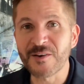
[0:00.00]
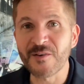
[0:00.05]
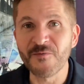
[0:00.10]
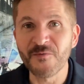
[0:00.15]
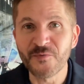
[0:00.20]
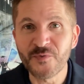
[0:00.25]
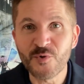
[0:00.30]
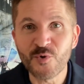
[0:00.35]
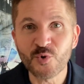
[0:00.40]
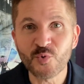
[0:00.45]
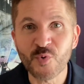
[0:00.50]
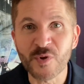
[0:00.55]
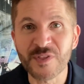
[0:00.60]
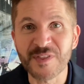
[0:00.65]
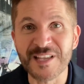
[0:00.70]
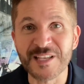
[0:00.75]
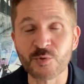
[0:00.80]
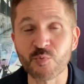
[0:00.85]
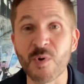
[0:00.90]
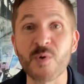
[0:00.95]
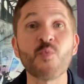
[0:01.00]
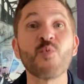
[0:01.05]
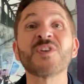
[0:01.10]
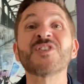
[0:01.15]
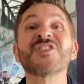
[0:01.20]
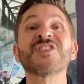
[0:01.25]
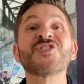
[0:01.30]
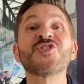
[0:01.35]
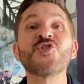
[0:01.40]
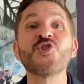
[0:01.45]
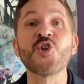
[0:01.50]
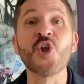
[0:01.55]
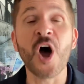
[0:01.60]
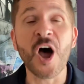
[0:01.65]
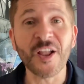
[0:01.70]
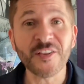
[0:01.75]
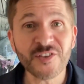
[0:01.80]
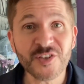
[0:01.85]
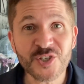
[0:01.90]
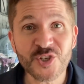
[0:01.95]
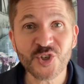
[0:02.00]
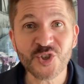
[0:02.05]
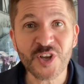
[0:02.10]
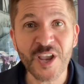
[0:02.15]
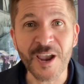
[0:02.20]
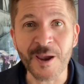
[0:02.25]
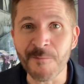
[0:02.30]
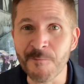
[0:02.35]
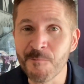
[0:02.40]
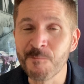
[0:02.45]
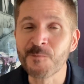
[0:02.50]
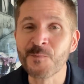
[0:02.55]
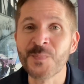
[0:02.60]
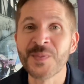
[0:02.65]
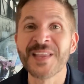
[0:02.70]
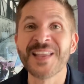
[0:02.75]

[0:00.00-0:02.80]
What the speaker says: confused with this one, which is not the same,